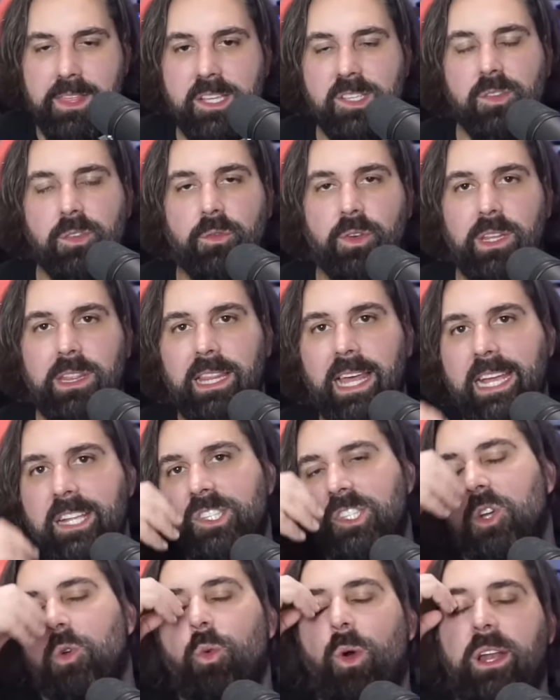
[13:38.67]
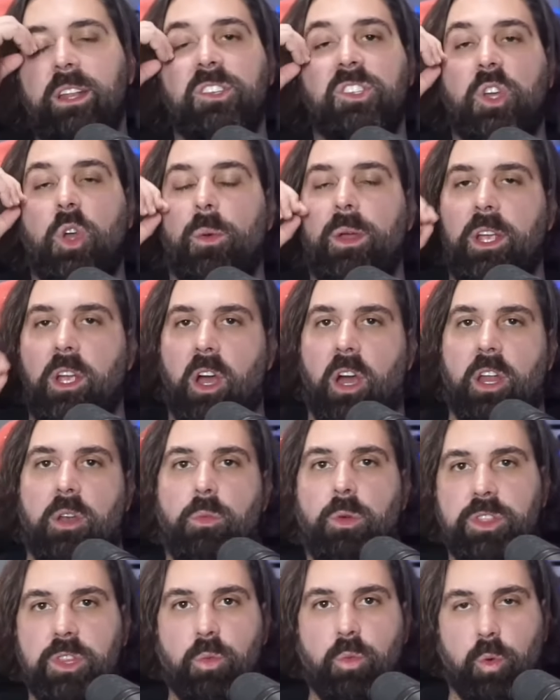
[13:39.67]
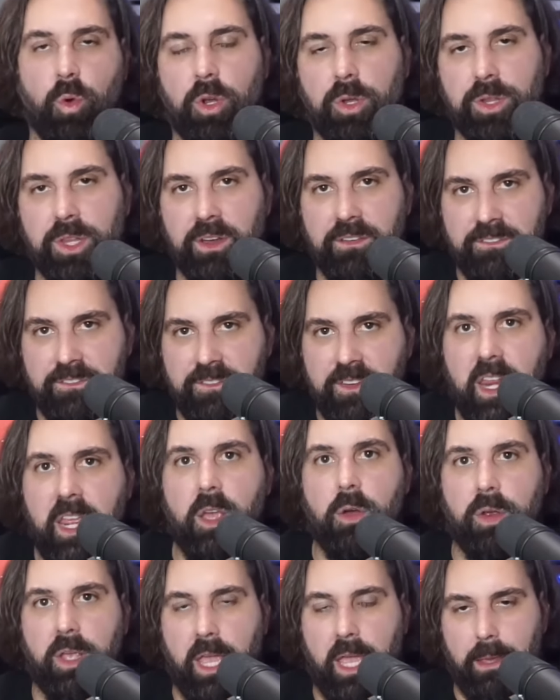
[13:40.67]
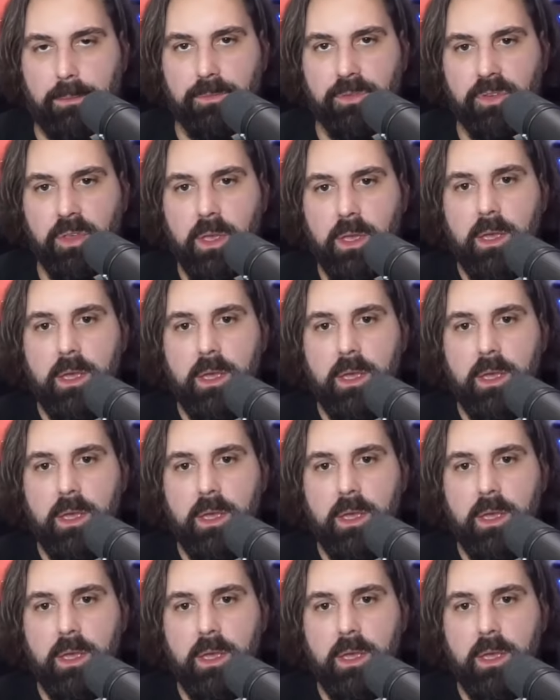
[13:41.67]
this relates to what is going on with the world of video games.